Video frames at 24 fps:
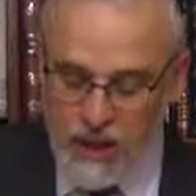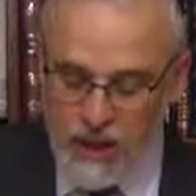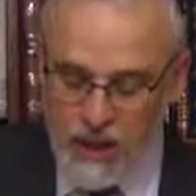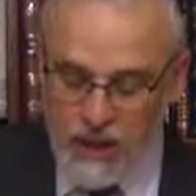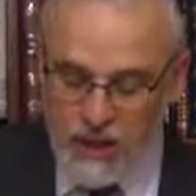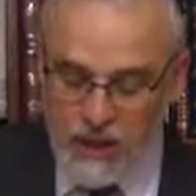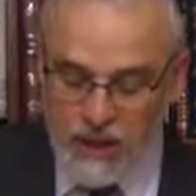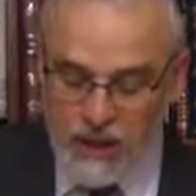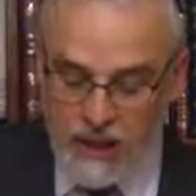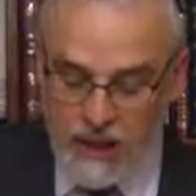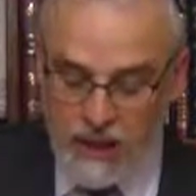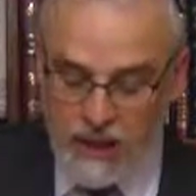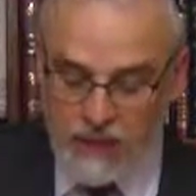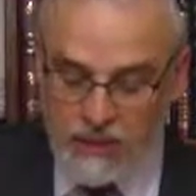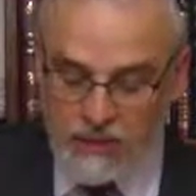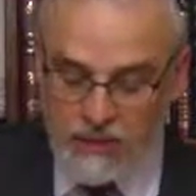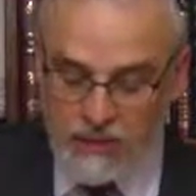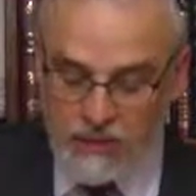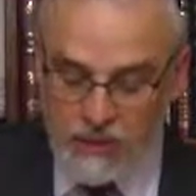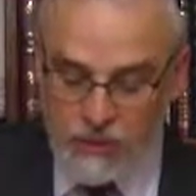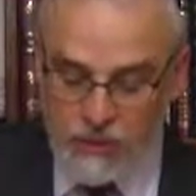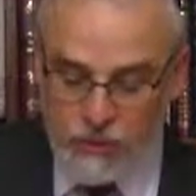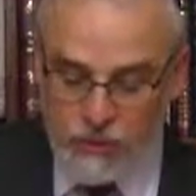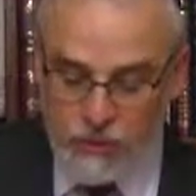And the
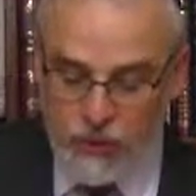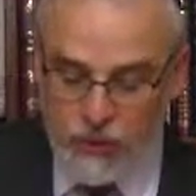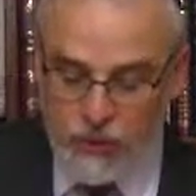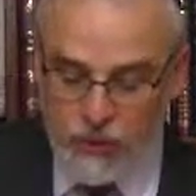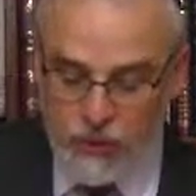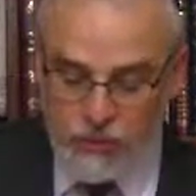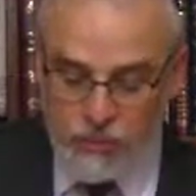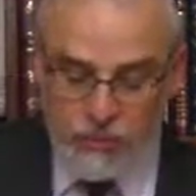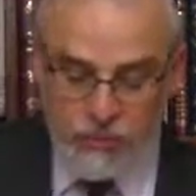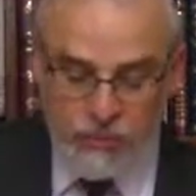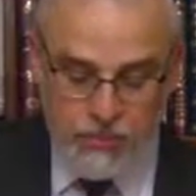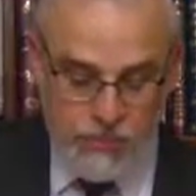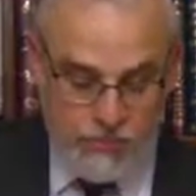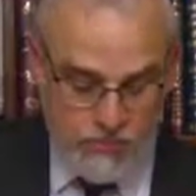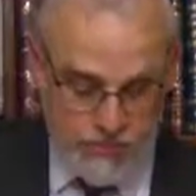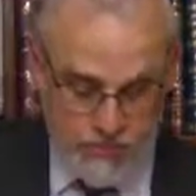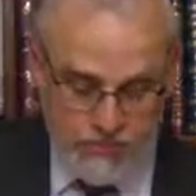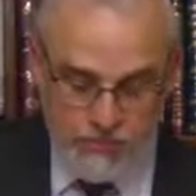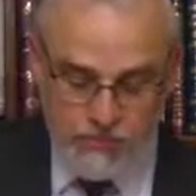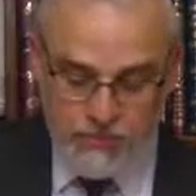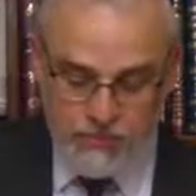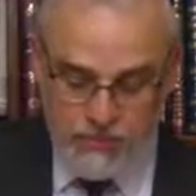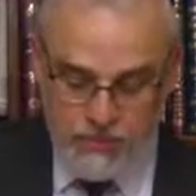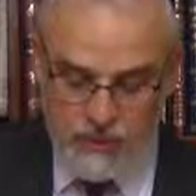Chazan went up
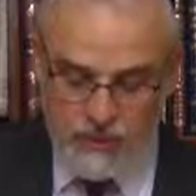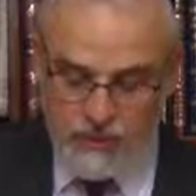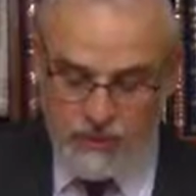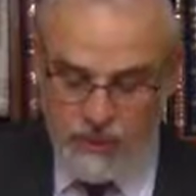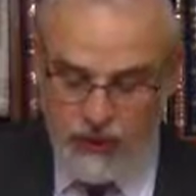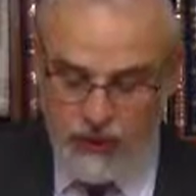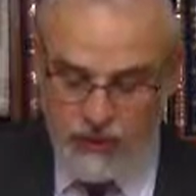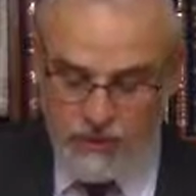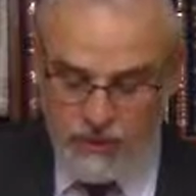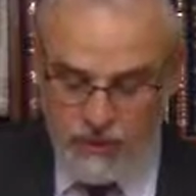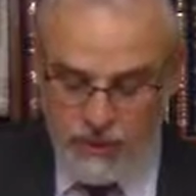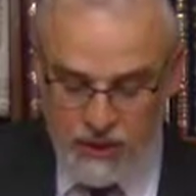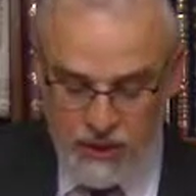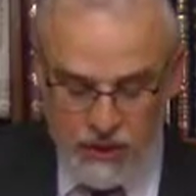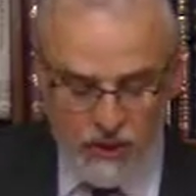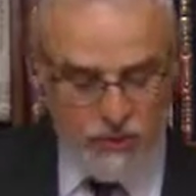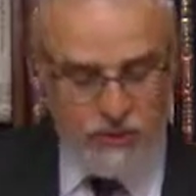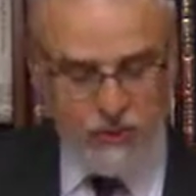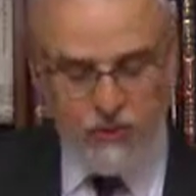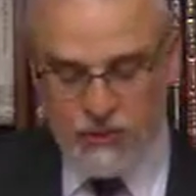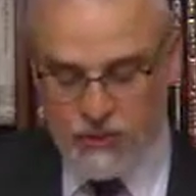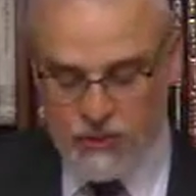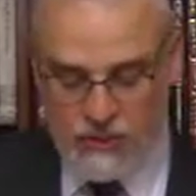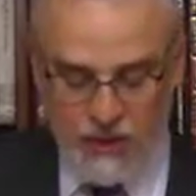to daven and
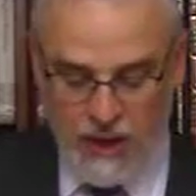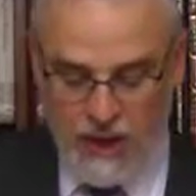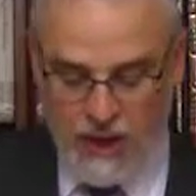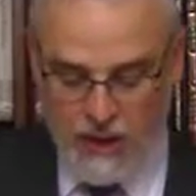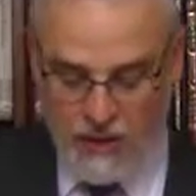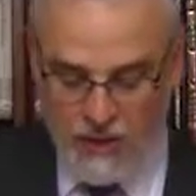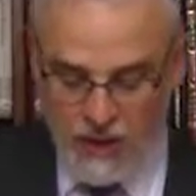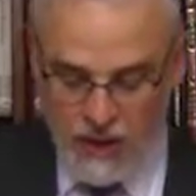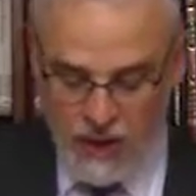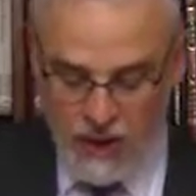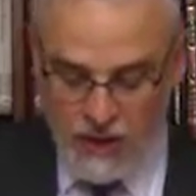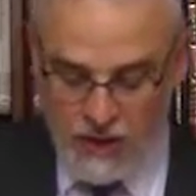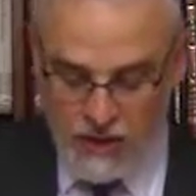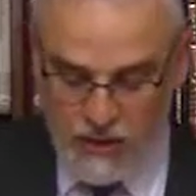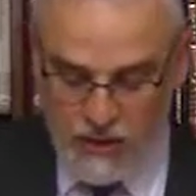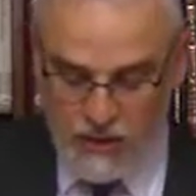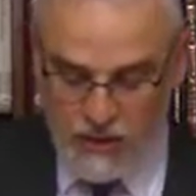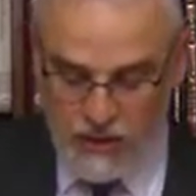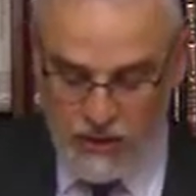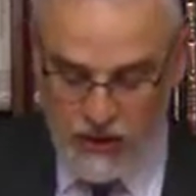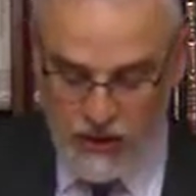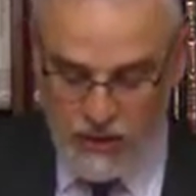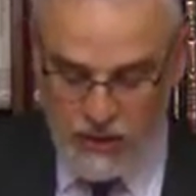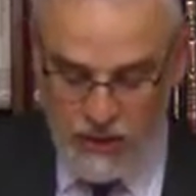was carrying on in the
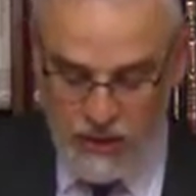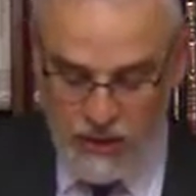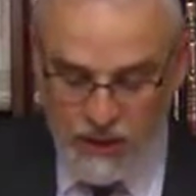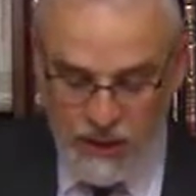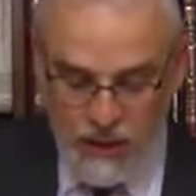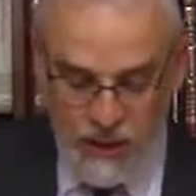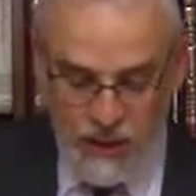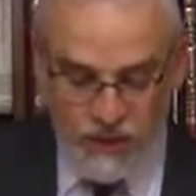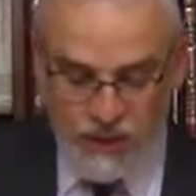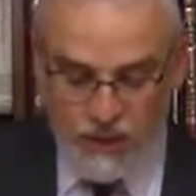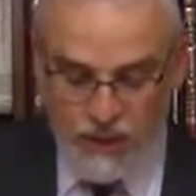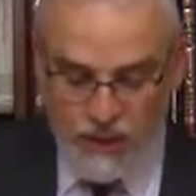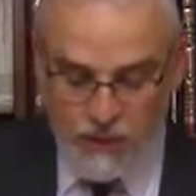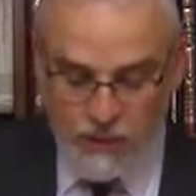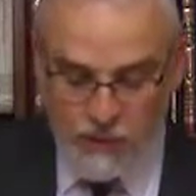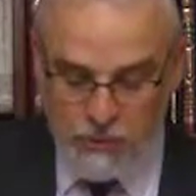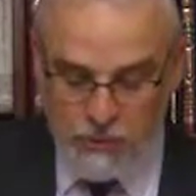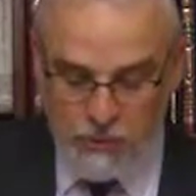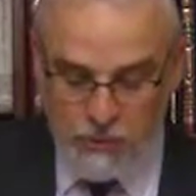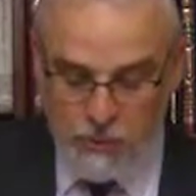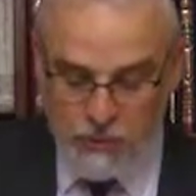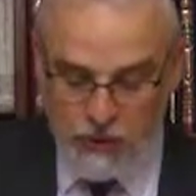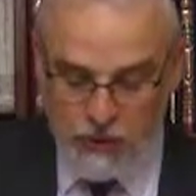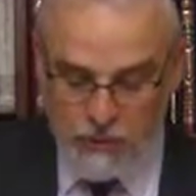davening, and everything
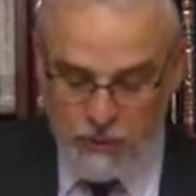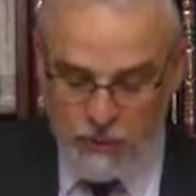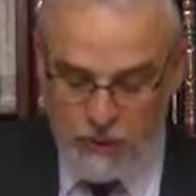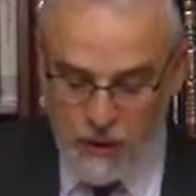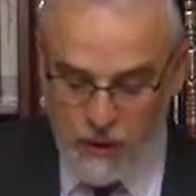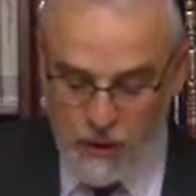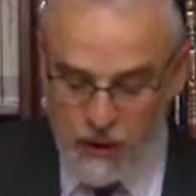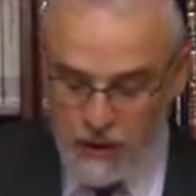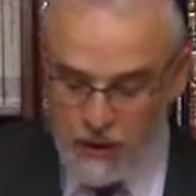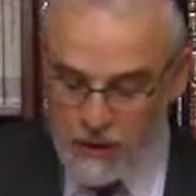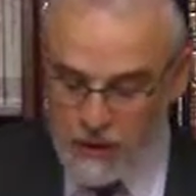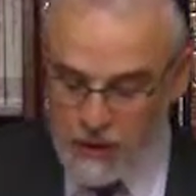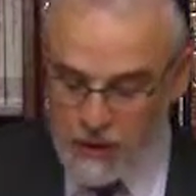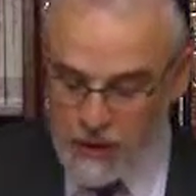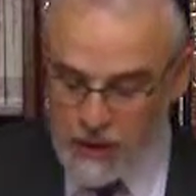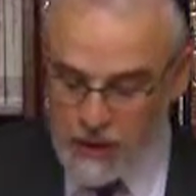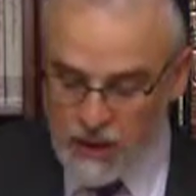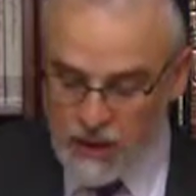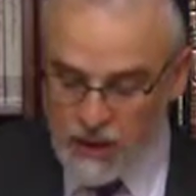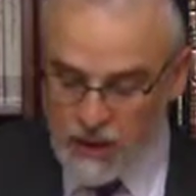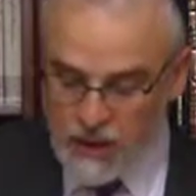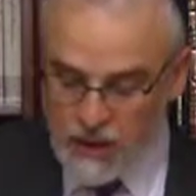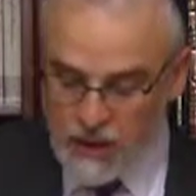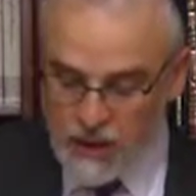was going fine
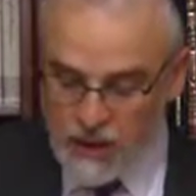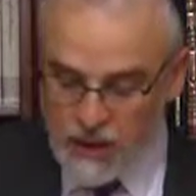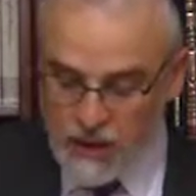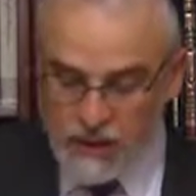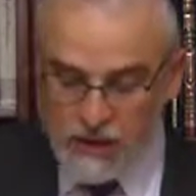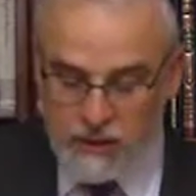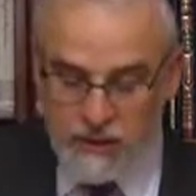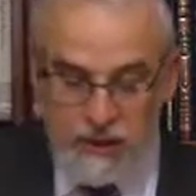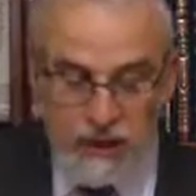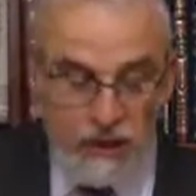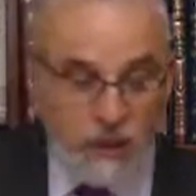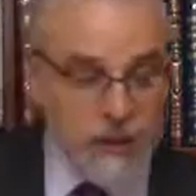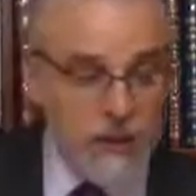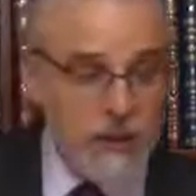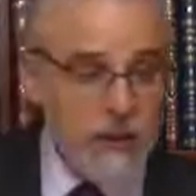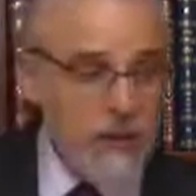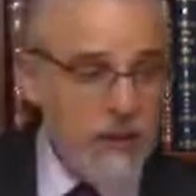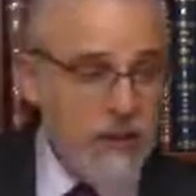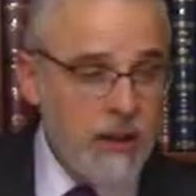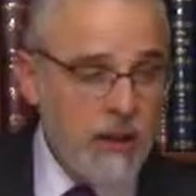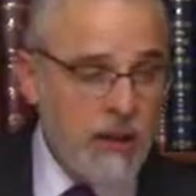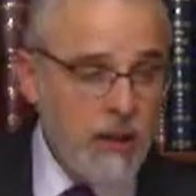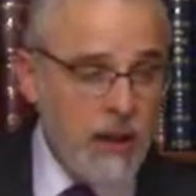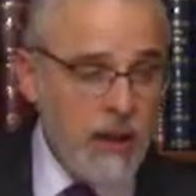
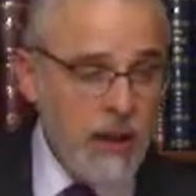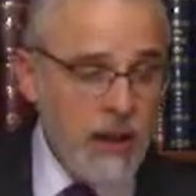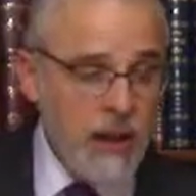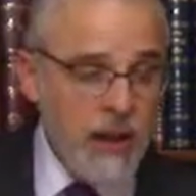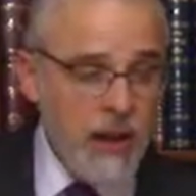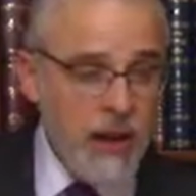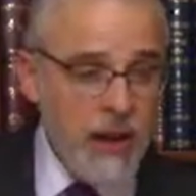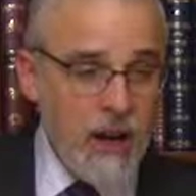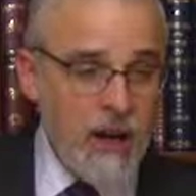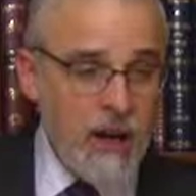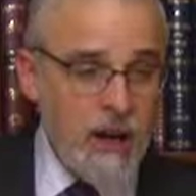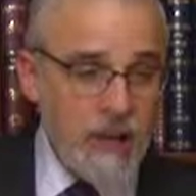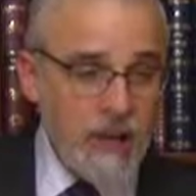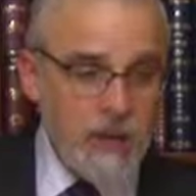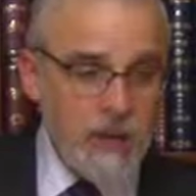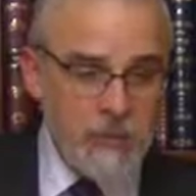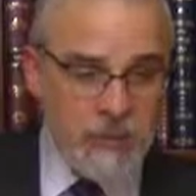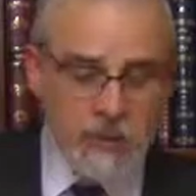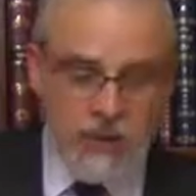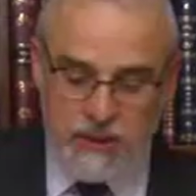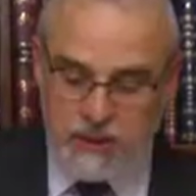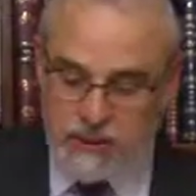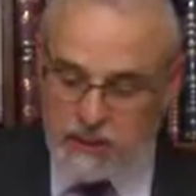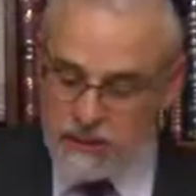until,
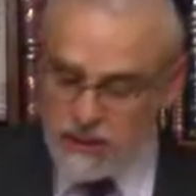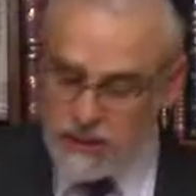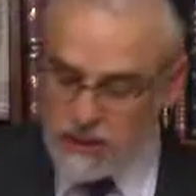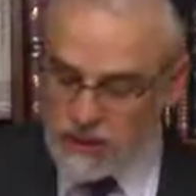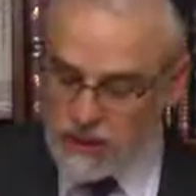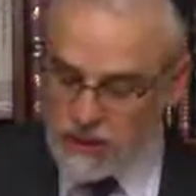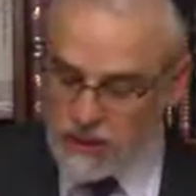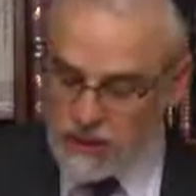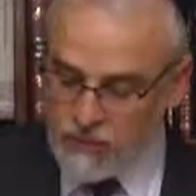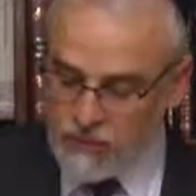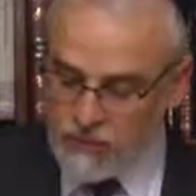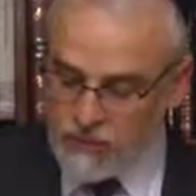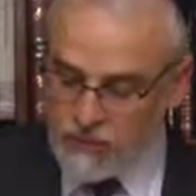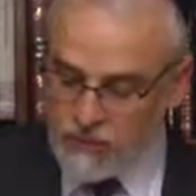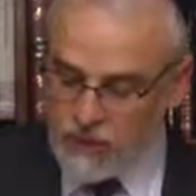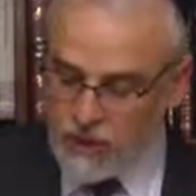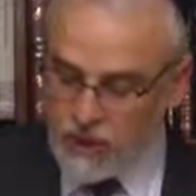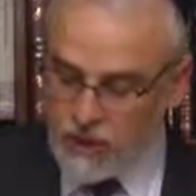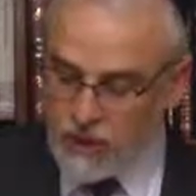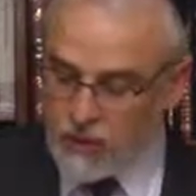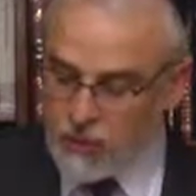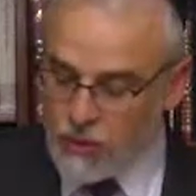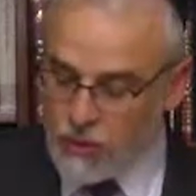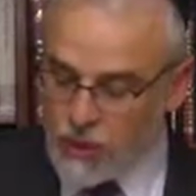unexpectedly,
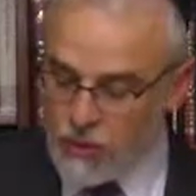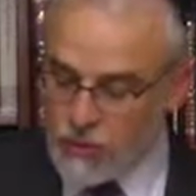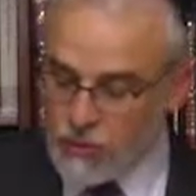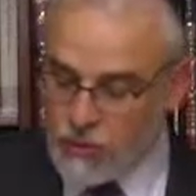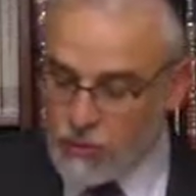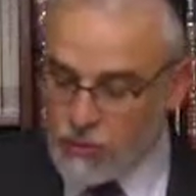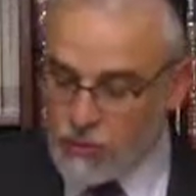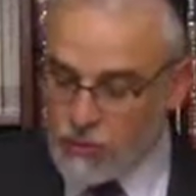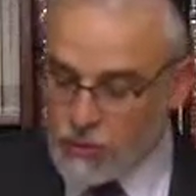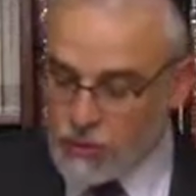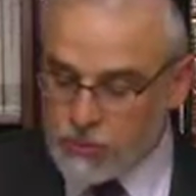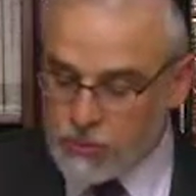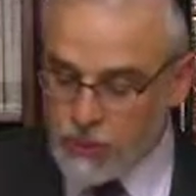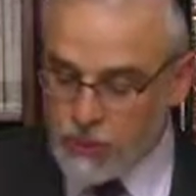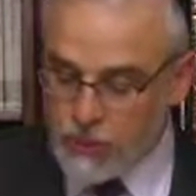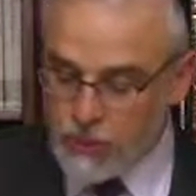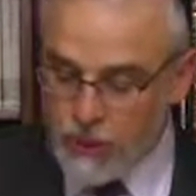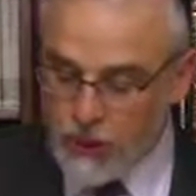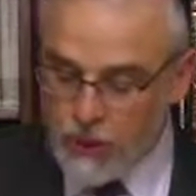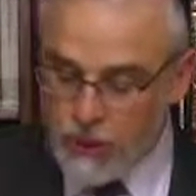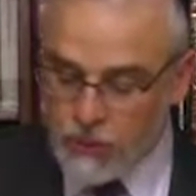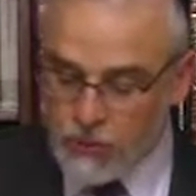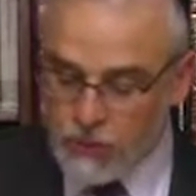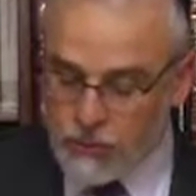a great tumult
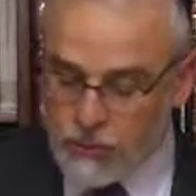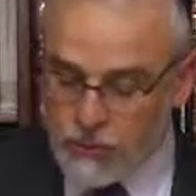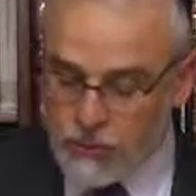broke out.